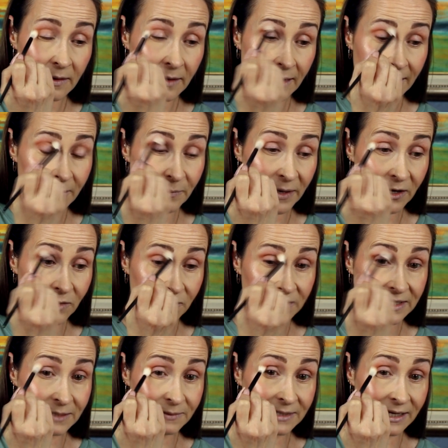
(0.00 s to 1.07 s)
Color payoff
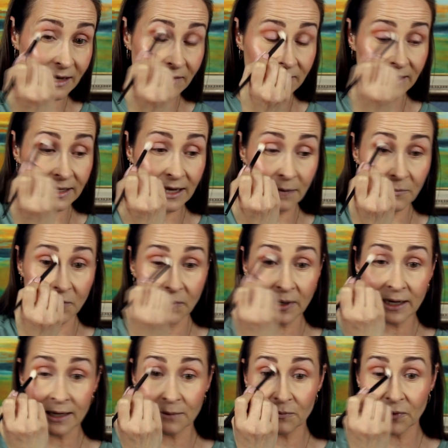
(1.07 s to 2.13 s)
seems lovely. I'm
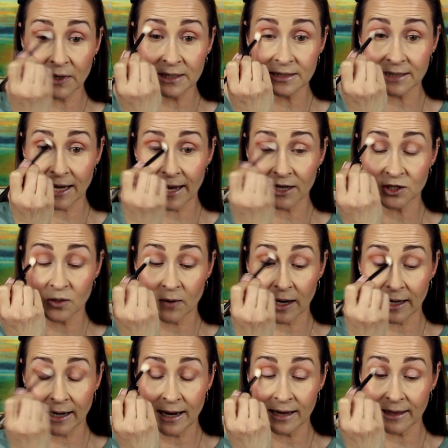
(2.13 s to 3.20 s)
really impressed. I actually
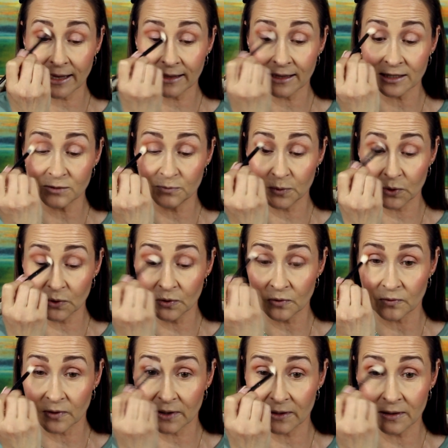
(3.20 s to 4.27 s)
quite like that. That's
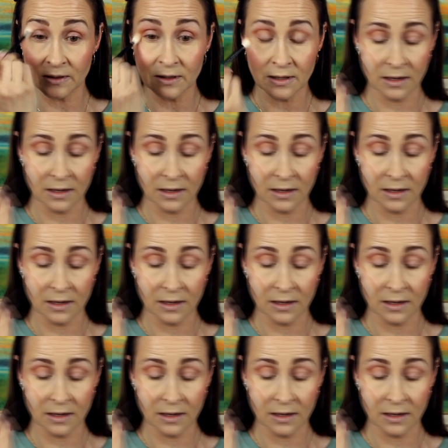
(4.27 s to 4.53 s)
beautiful.